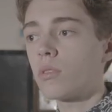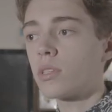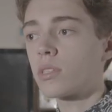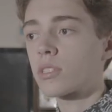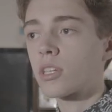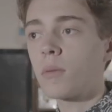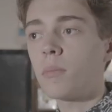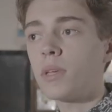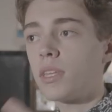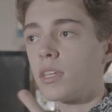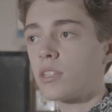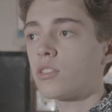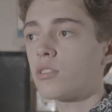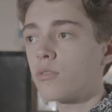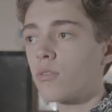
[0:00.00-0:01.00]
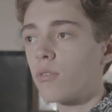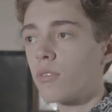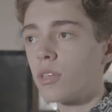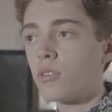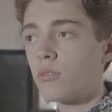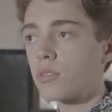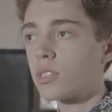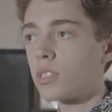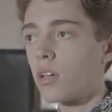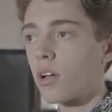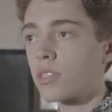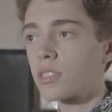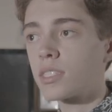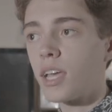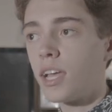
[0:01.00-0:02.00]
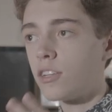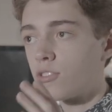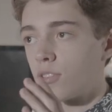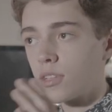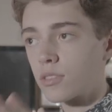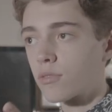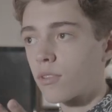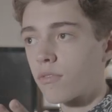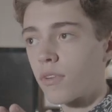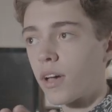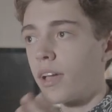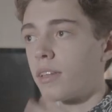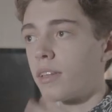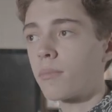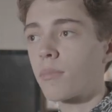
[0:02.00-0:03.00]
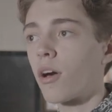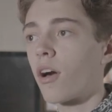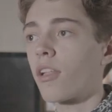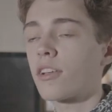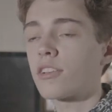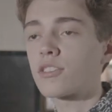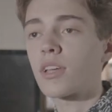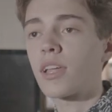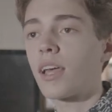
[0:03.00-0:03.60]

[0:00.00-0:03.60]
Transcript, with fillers: this comedic duo that you see on stage that's refined and polished,